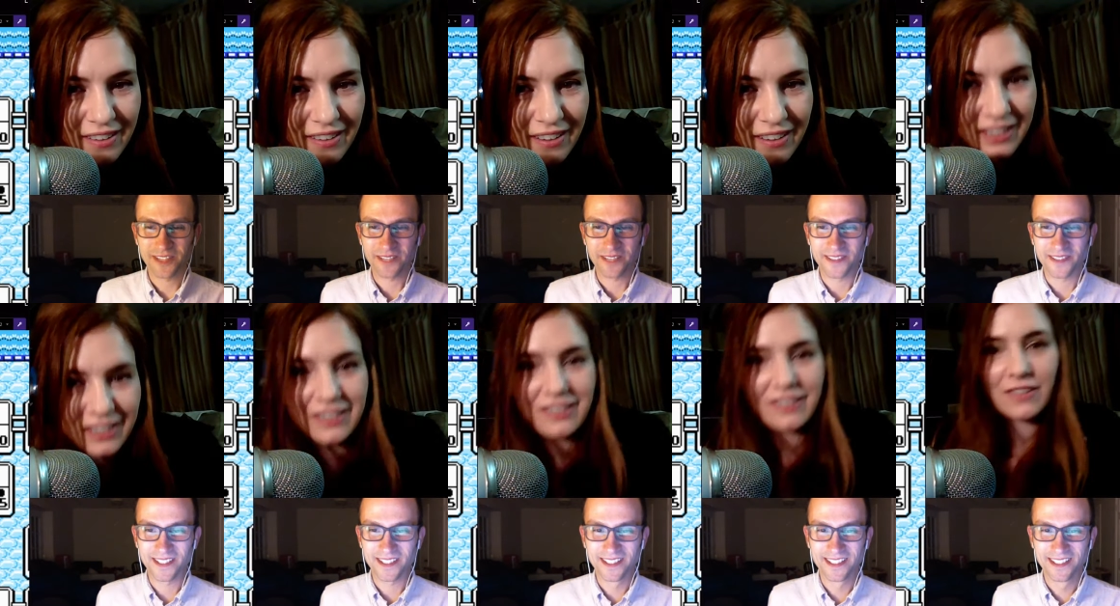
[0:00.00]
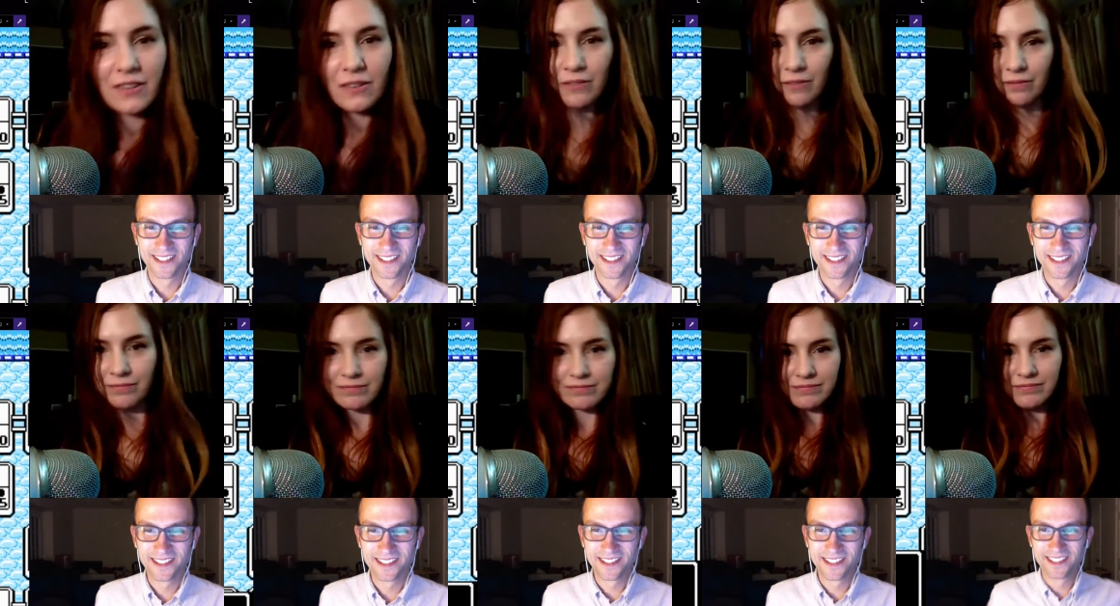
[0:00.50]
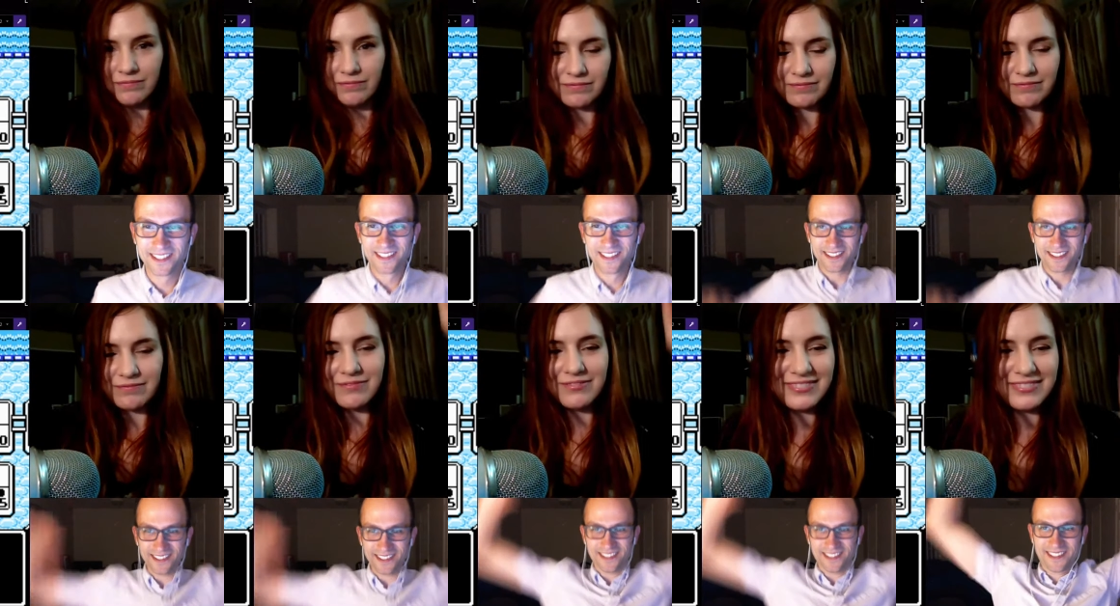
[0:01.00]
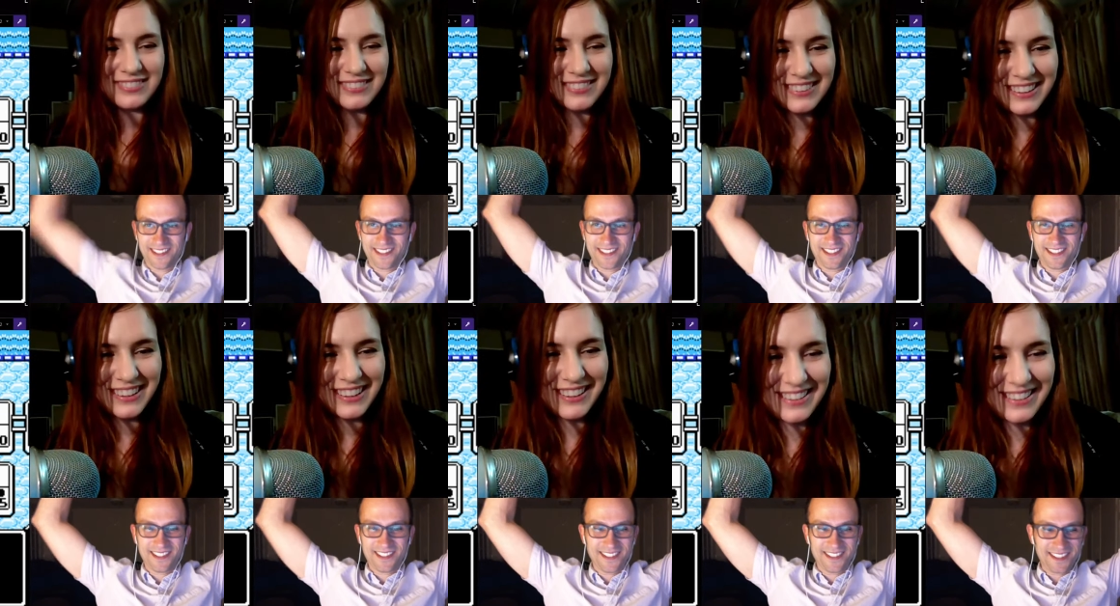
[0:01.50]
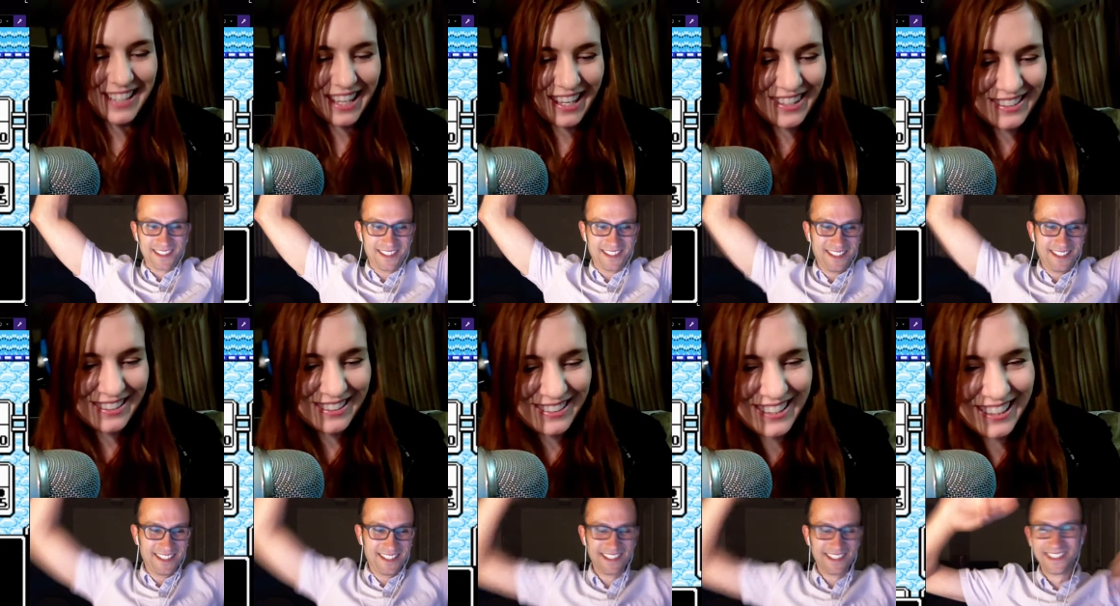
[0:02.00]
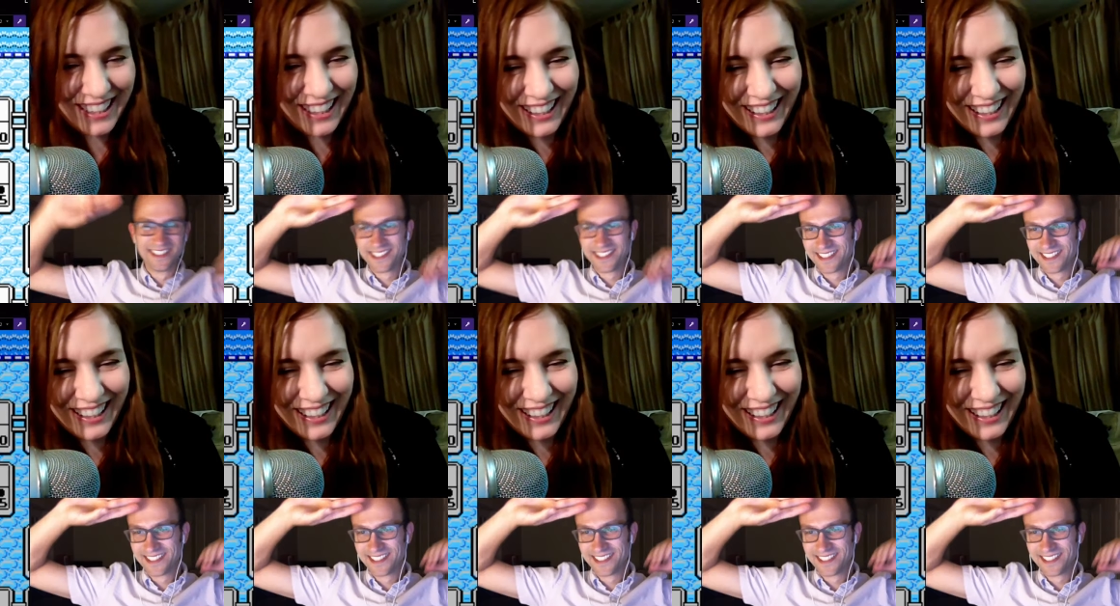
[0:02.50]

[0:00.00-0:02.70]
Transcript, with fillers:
Speaker 1: flapper?
Speaker 2: He's the guy that's